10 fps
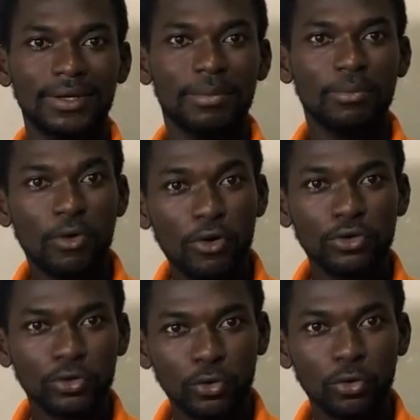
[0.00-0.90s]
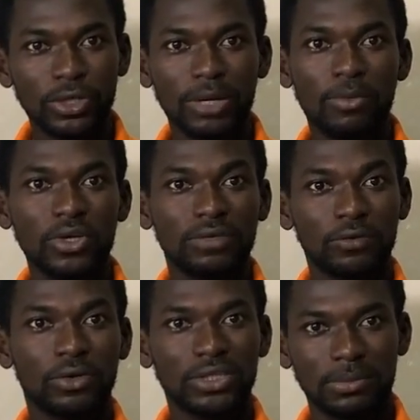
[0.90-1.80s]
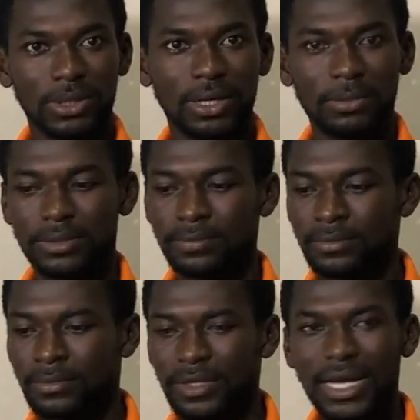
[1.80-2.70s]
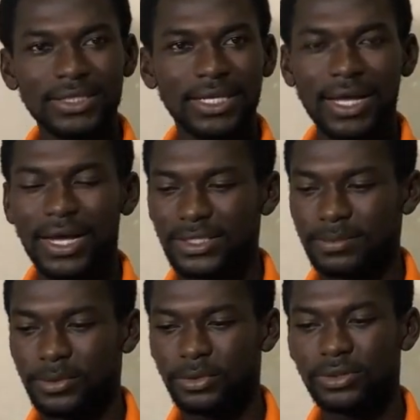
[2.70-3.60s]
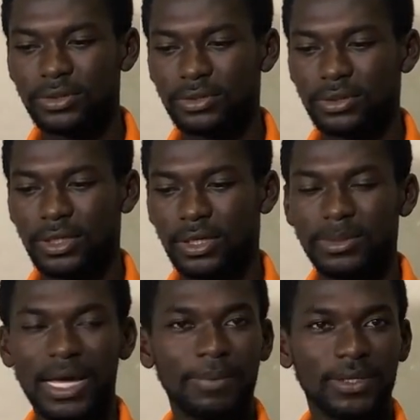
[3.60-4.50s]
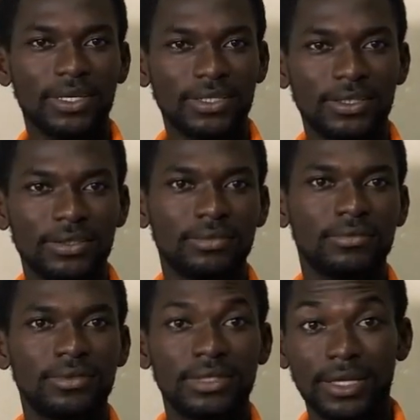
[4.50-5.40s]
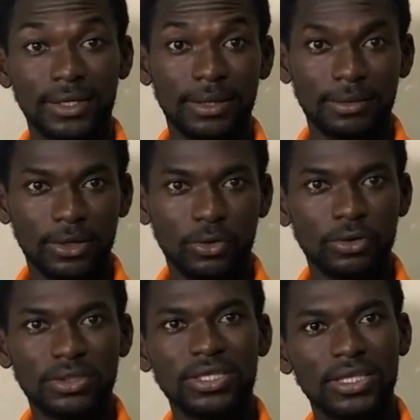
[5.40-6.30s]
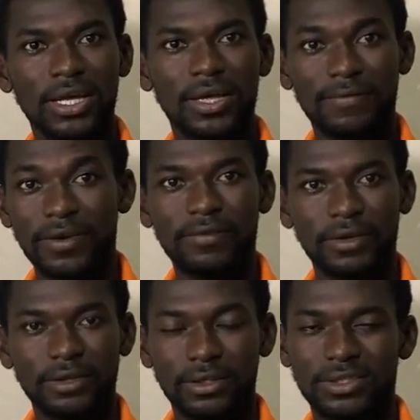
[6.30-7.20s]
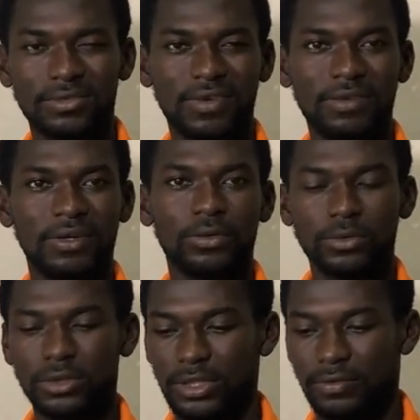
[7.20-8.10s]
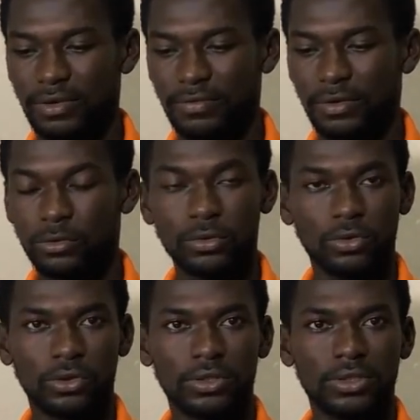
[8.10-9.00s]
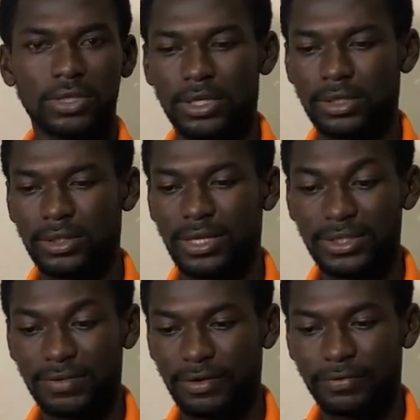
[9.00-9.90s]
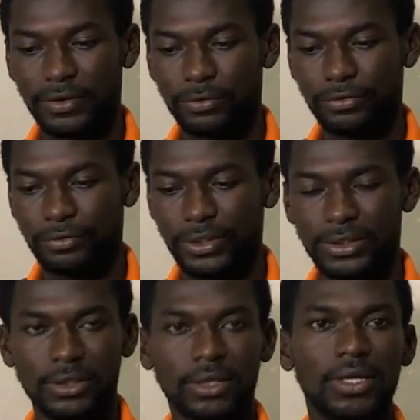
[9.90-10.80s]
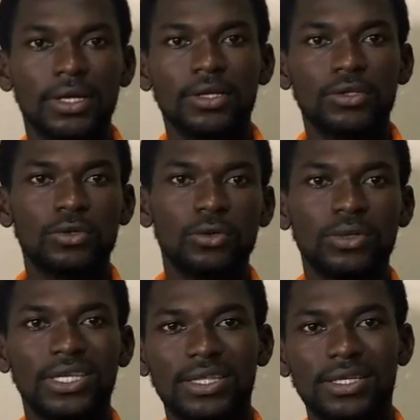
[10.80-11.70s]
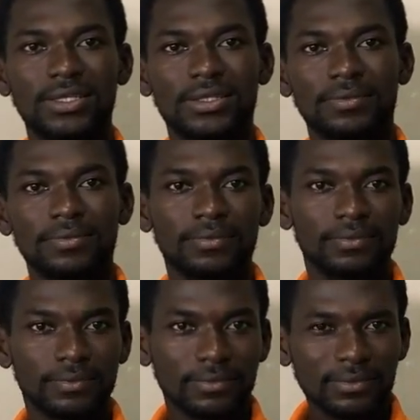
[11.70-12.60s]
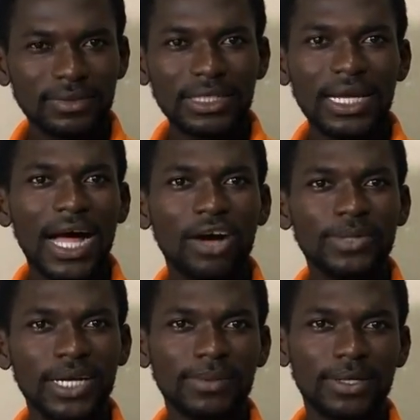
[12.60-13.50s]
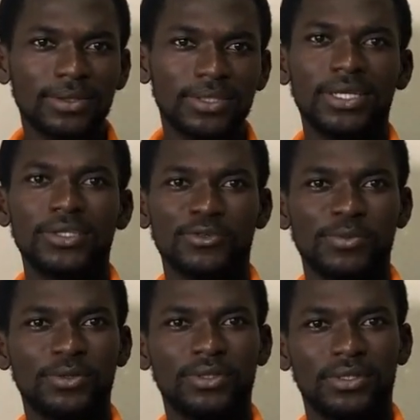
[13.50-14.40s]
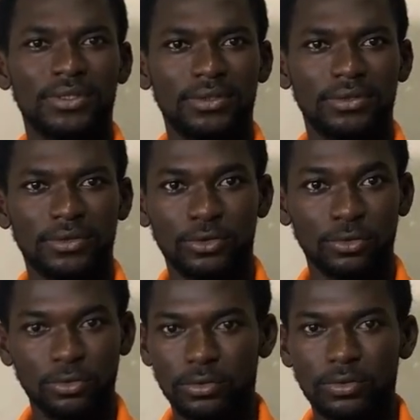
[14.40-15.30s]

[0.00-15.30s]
more you go, the more difficult it becomes. Angela has built the application, the course, it's very good, a very good course, and it has a very good rating. So the thing is, I'm coming out here to build, to